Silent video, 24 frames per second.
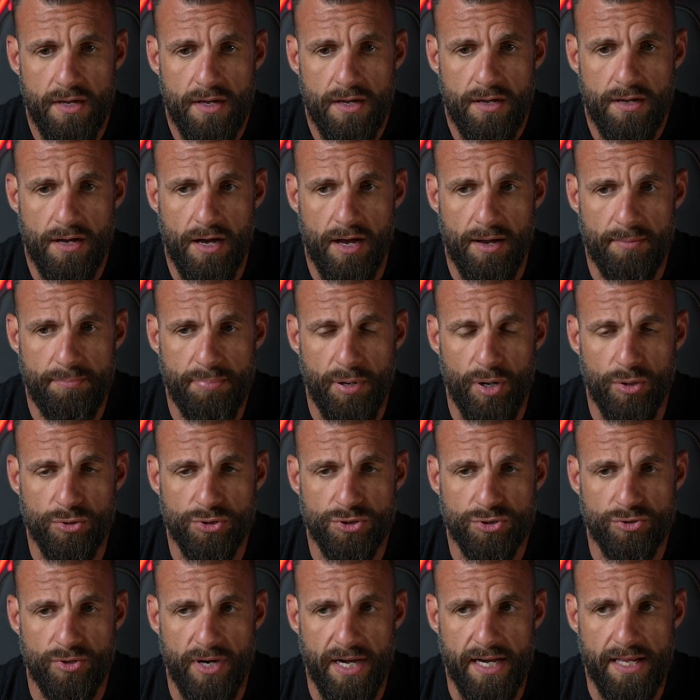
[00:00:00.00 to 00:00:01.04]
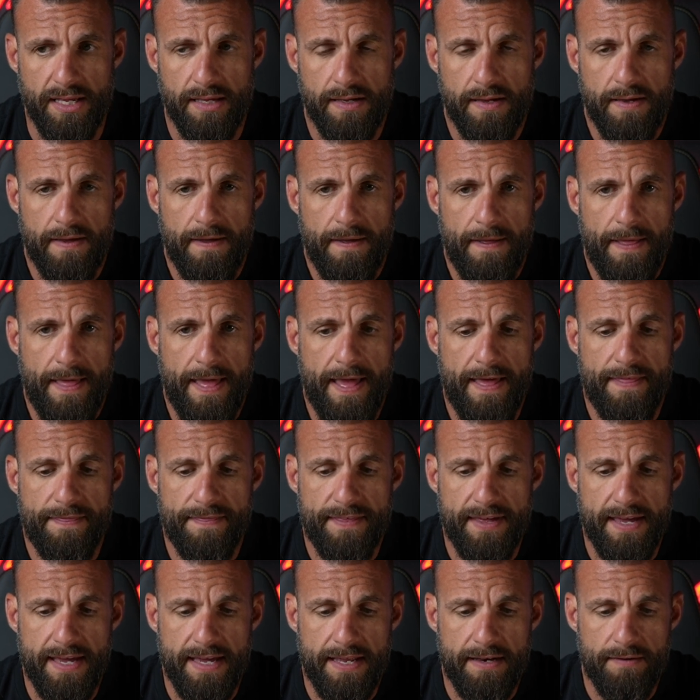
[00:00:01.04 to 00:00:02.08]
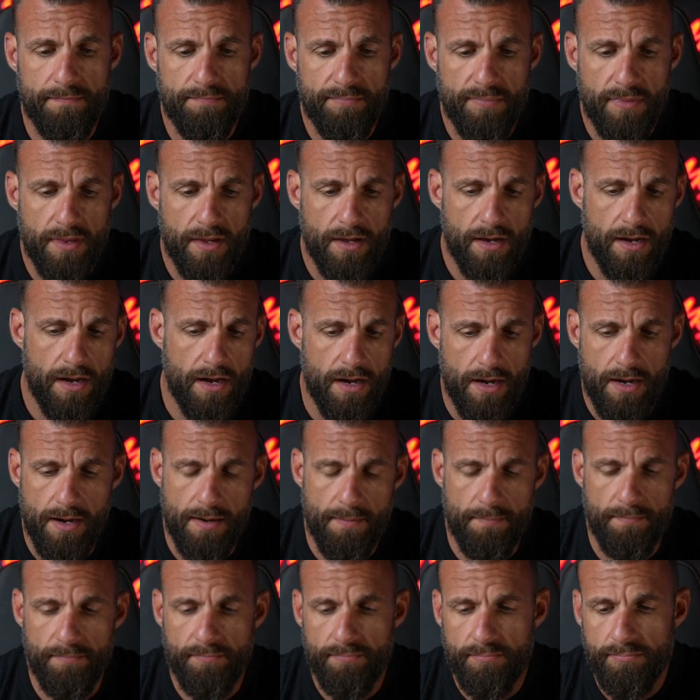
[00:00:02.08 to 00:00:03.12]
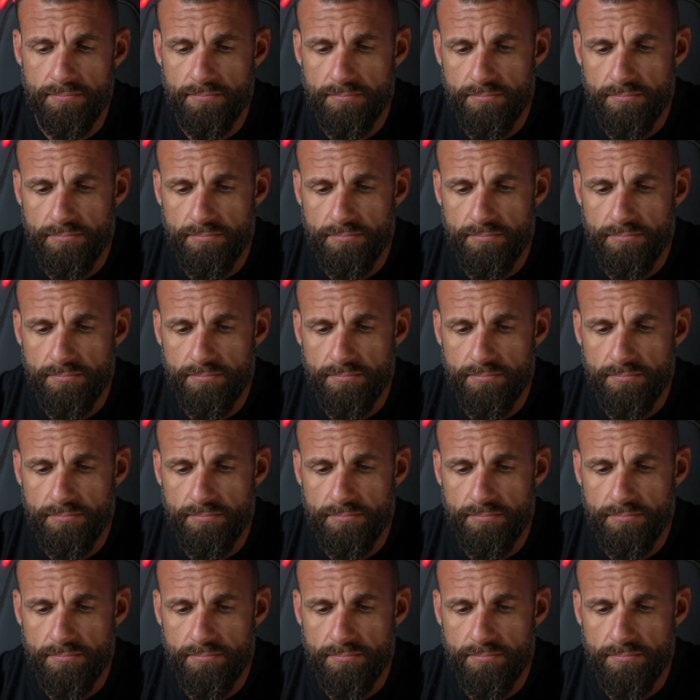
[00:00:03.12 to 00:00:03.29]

uh, post training, and then um,